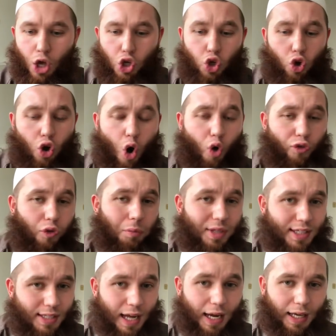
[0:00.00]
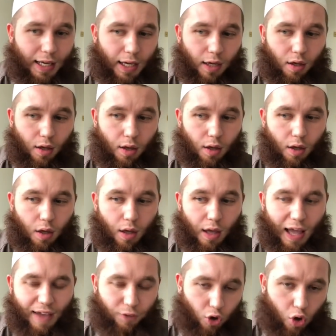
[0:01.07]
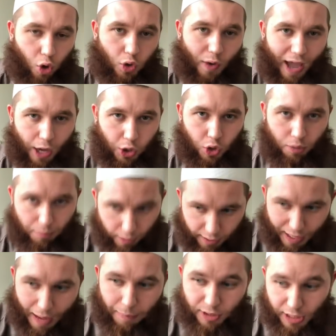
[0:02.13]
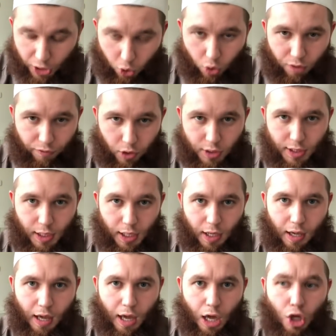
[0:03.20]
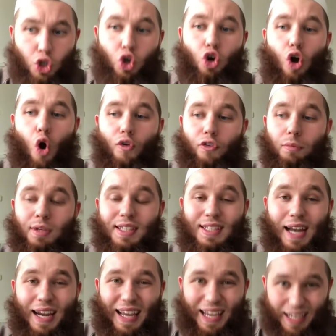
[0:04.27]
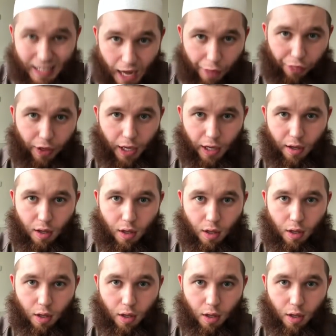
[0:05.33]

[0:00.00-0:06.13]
You go from studying, if you go to actual barnamij like a university, you go from studying nothing